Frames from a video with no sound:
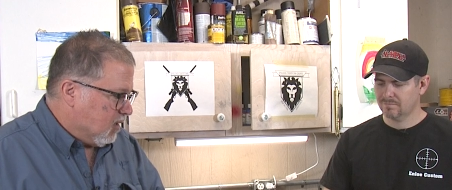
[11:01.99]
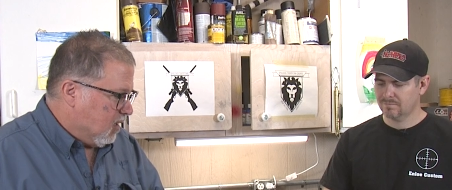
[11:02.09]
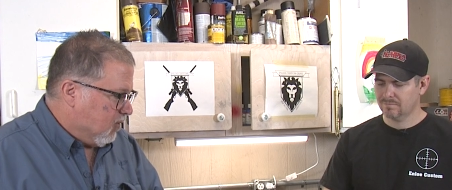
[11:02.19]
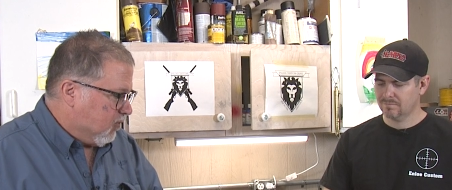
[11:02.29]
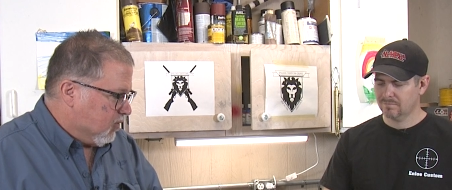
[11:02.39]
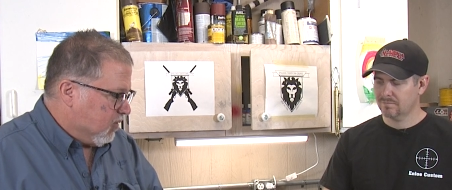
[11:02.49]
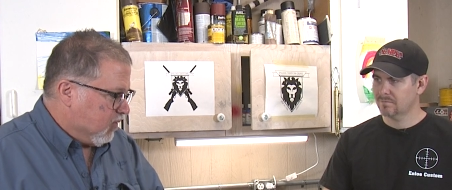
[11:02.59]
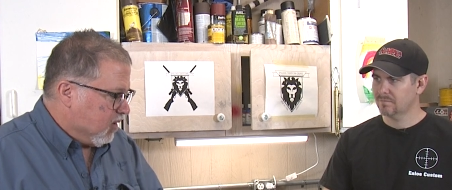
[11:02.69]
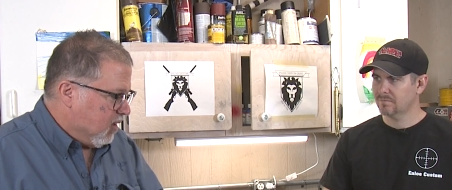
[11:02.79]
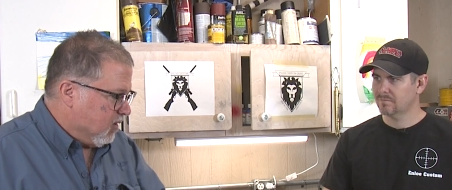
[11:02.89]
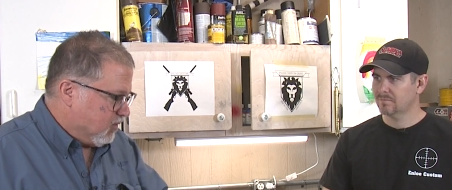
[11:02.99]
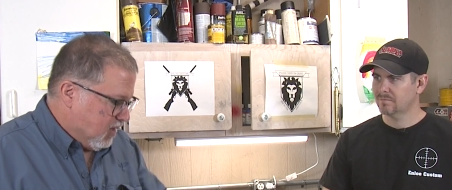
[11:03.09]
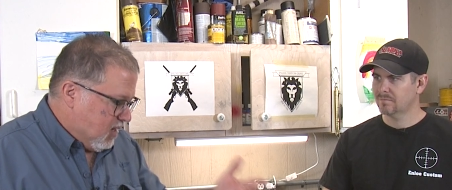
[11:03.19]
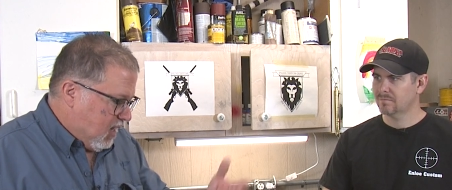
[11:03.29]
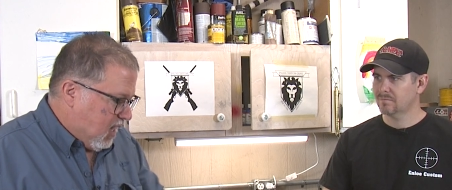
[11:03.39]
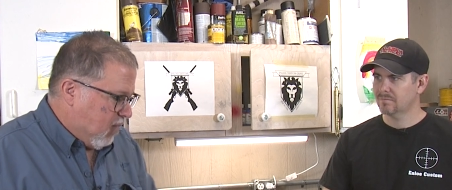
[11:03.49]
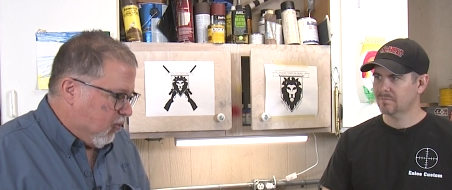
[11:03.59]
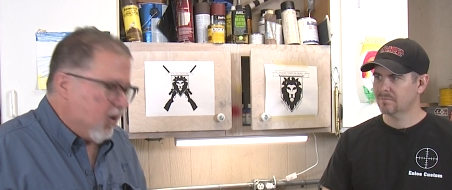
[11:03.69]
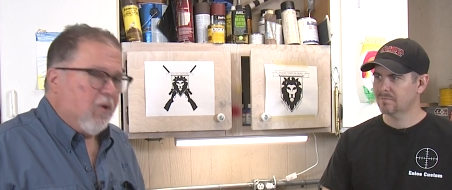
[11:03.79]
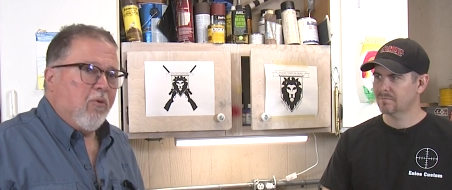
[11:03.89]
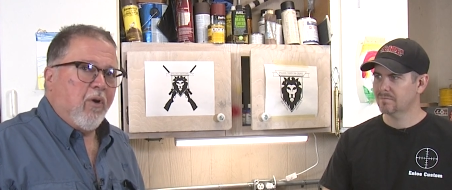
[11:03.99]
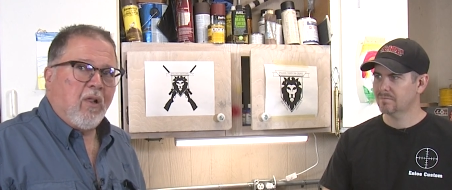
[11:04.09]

Speaker 1: uh, for different guns. And I'm gonna include a